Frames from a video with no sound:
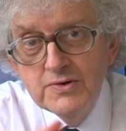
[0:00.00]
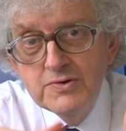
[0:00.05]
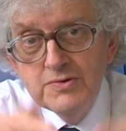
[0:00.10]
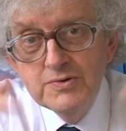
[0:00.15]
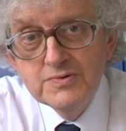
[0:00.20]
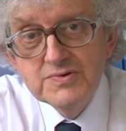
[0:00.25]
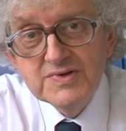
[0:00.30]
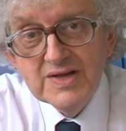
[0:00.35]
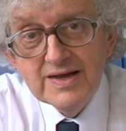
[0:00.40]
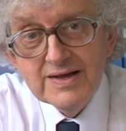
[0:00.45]

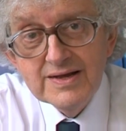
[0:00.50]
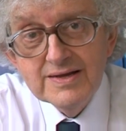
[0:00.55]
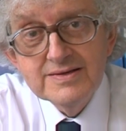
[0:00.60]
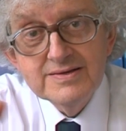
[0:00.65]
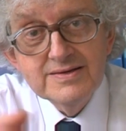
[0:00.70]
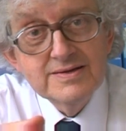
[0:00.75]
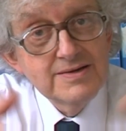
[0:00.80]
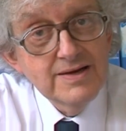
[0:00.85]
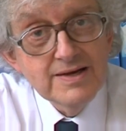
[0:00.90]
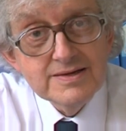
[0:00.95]
who
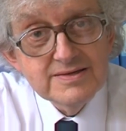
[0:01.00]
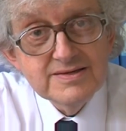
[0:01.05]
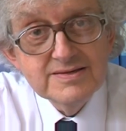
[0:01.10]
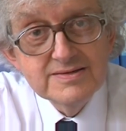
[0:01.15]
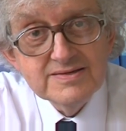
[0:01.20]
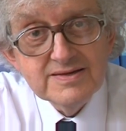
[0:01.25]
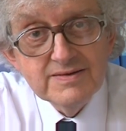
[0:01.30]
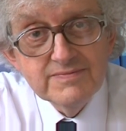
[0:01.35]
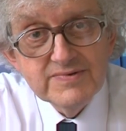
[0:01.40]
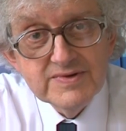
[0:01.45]
died in
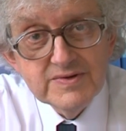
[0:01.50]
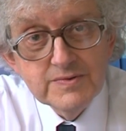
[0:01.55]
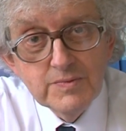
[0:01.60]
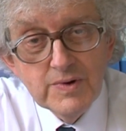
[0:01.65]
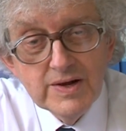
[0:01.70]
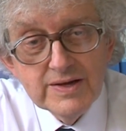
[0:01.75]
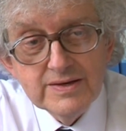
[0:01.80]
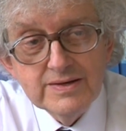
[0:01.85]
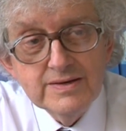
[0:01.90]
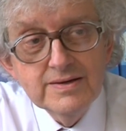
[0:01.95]

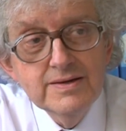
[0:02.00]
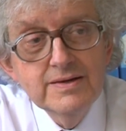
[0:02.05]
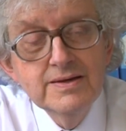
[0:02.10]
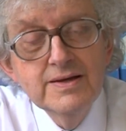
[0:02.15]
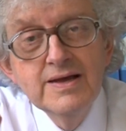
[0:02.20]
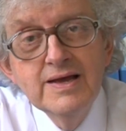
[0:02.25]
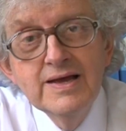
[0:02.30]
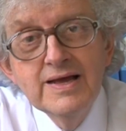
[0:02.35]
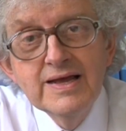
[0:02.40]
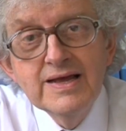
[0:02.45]
1971,
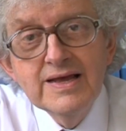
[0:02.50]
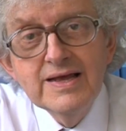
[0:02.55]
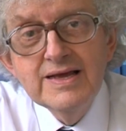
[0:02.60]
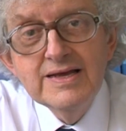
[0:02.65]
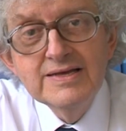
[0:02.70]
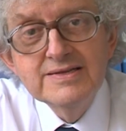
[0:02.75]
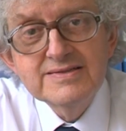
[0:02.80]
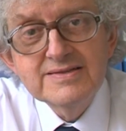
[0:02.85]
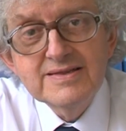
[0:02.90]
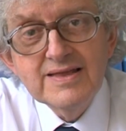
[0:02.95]

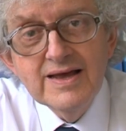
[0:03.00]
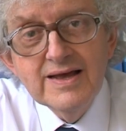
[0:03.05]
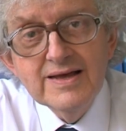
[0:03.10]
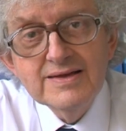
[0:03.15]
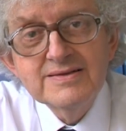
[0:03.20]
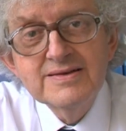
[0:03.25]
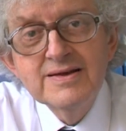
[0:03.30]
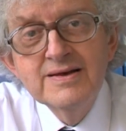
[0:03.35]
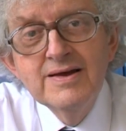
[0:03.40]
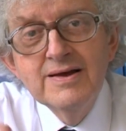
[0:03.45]
is
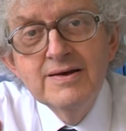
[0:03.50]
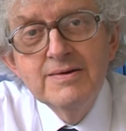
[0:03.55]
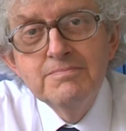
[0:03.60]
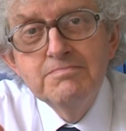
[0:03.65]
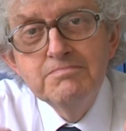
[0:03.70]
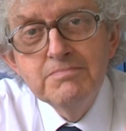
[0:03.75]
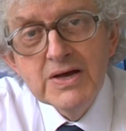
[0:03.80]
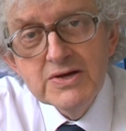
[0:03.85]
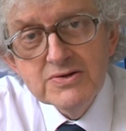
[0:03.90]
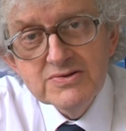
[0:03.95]
that
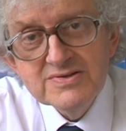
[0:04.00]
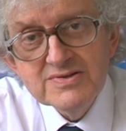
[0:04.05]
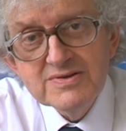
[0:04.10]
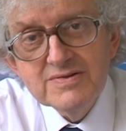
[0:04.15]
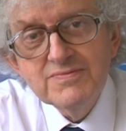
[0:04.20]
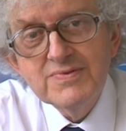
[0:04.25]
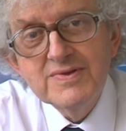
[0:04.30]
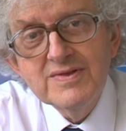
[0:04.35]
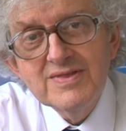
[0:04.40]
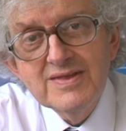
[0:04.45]
most
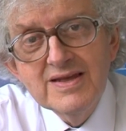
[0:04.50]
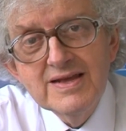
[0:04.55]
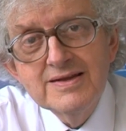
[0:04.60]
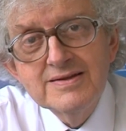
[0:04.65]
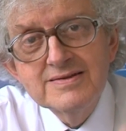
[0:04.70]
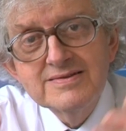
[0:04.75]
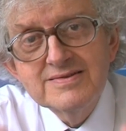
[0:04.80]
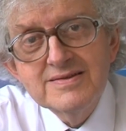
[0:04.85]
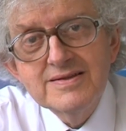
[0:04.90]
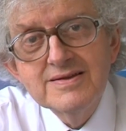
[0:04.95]
of the
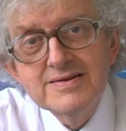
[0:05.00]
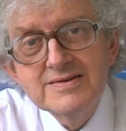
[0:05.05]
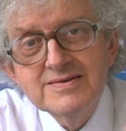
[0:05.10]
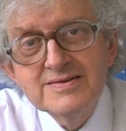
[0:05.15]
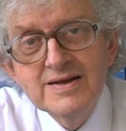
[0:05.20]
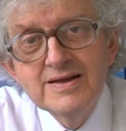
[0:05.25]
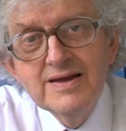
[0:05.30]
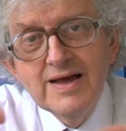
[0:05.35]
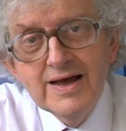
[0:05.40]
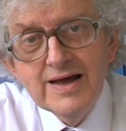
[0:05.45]
things that
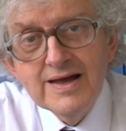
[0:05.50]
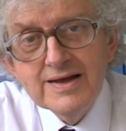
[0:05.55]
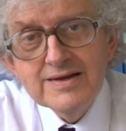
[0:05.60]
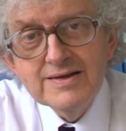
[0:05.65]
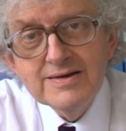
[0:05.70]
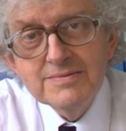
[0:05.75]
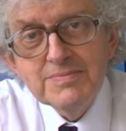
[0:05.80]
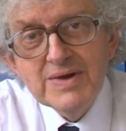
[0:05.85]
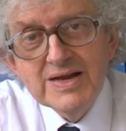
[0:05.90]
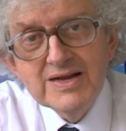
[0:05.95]
I
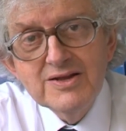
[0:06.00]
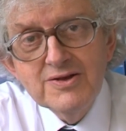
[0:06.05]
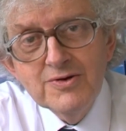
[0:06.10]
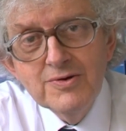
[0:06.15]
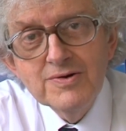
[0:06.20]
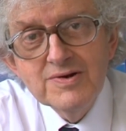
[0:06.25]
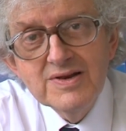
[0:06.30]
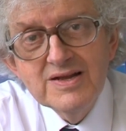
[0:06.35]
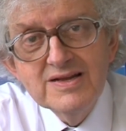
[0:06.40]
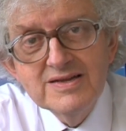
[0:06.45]
and my
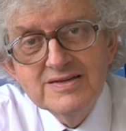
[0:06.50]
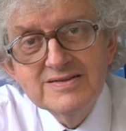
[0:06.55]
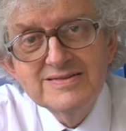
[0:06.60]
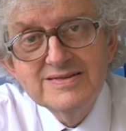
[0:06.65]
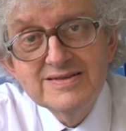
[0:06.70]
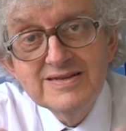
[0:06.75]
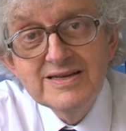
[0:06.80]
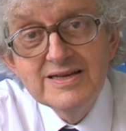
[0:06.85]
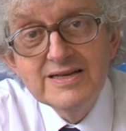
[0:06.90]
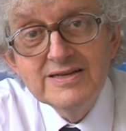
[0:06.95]
colleagues
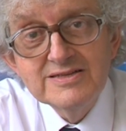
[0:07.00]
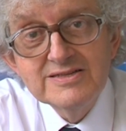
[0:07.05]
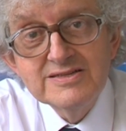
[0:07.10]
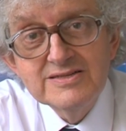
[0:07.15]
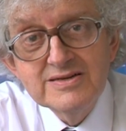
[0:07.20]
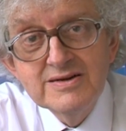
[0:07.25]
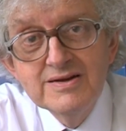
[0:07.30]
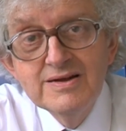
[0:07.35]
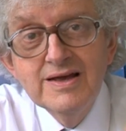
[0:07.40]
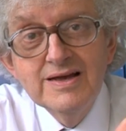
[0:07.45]

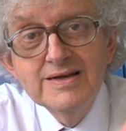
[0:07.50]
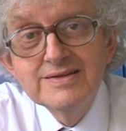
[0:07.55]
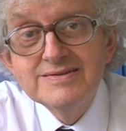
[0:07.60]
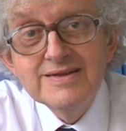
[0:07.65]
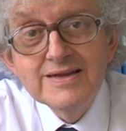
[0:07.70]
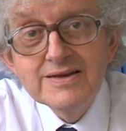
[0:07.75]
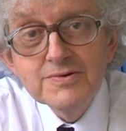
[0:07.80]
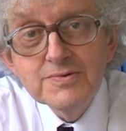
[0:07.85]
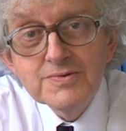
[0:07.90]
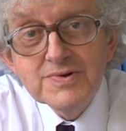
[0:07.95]
teach as
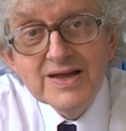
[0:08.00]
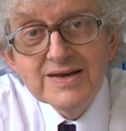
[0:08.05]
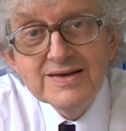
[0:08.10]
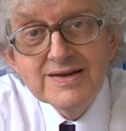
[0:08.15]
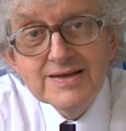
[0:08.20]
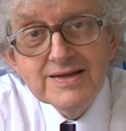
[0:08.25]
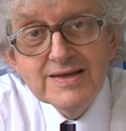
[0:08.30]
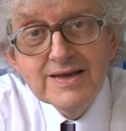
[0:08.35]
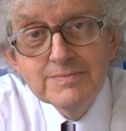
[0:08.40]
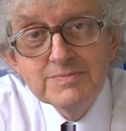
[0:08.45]

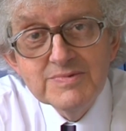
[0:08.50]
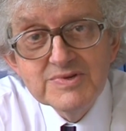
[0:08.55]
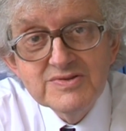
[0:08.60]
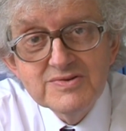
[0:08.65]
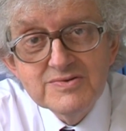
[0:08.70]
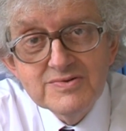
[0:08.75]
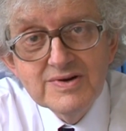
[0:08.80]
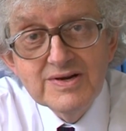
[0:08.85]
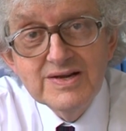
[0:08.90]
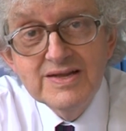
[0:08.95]
inorganic
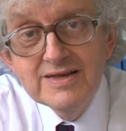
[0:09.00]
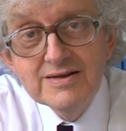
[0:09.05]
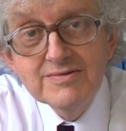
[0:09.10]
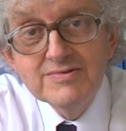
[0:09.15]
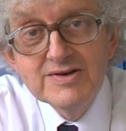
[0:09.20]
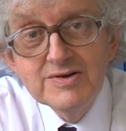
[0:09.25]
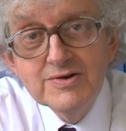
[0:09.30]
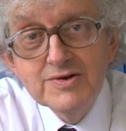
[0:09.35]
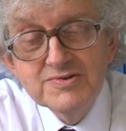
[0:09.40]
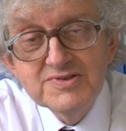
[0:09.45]
chemistry here
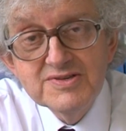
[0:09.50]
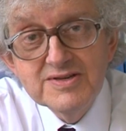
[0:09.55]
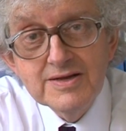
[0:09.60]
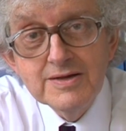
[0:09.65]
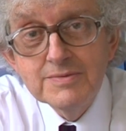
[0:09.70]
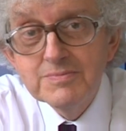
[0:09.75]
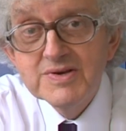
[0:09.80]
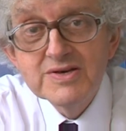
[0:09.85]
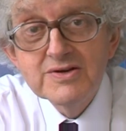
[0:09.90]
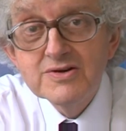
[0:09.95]
in
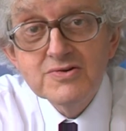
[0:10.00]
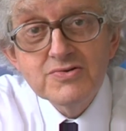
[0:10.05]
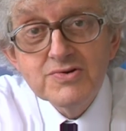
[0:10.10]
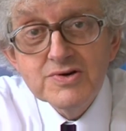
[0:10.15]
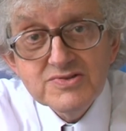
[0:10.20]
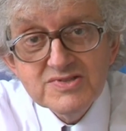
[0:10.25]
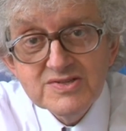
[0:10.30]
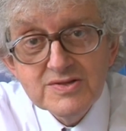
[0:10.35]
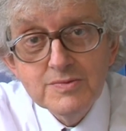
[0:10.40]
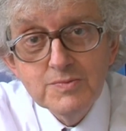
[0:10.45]
Nottingham and
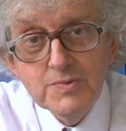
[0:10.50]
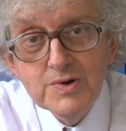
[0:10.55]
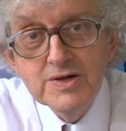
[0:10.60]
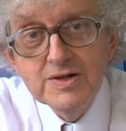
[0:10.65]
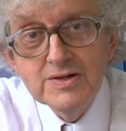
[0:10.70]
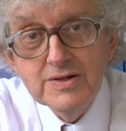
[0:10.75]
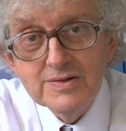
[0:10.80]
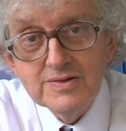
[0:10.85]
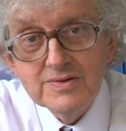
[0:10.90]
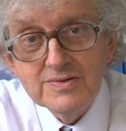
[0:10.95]
across the
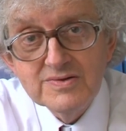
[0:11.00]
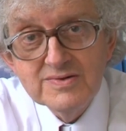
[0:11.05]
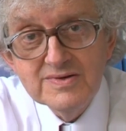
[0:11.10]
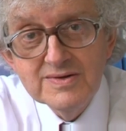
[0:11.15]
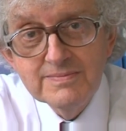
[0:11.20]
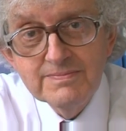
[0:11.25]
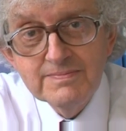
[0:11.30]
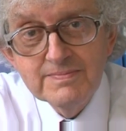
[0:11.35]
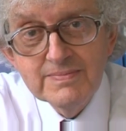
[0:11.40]
world